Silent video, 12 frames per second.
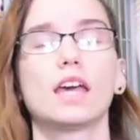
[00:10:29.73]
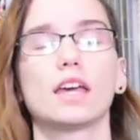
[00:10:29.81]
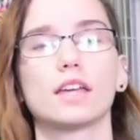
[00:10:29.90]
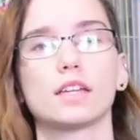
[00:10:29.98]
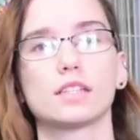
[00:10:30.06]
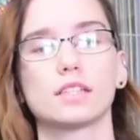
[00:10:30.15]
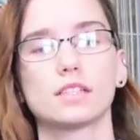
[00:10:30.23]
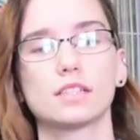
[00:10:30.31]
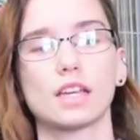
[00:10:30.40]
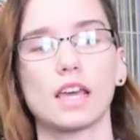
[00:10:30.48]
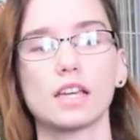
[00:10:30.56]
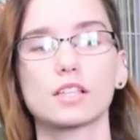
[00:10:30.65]
It
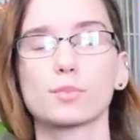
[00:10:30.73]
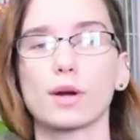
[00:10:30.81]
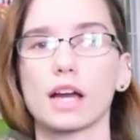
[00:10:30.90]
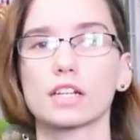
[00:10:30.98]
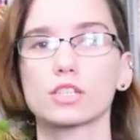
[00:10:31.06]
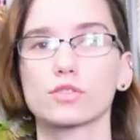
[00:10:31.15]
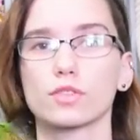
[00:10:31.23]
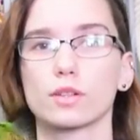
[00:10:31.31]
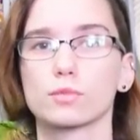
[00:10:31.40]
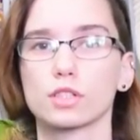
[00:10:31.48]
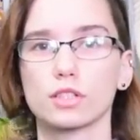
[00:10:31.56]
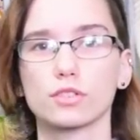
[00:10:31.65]
takes practice for
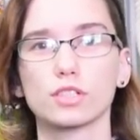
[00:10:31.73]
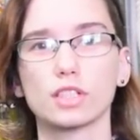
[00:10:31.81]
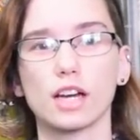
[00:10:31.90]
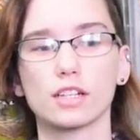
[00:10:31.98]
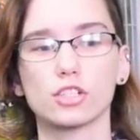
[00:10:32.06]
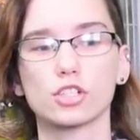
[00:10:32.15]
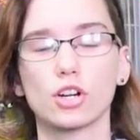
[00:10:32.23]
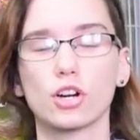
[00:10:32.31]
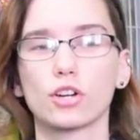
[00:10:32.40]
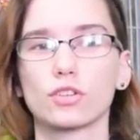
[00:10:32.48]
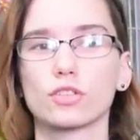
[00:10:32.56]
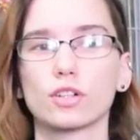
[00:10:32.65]
them to learn to kind of
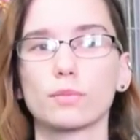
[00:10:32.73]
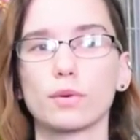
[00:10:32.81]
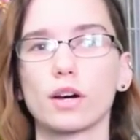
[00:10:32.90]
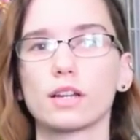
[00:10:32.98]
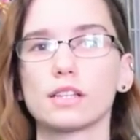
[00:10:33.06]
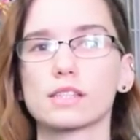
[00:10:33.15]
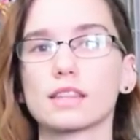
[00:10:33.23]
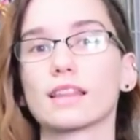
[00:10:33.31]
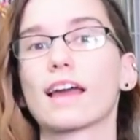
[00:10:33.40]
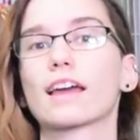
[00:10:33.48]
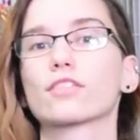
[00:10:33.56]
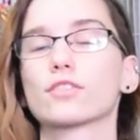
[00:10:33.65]
turn their bodies and
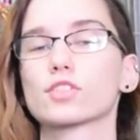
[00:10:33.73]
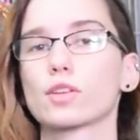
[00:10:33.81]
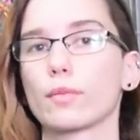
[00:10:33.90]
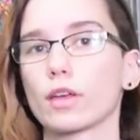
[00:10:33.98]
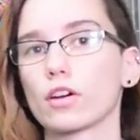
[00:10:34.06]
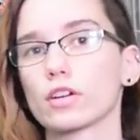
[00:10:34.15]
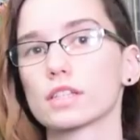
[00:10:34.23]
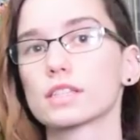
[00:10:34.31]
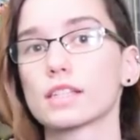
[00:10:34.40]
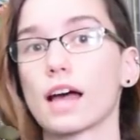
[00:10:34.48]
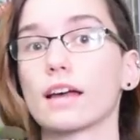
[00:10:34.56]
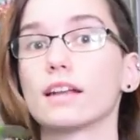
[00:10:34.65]
land on something on its
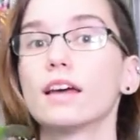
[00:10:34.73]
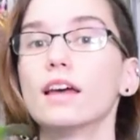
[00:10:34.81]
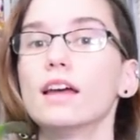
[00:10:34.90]
side,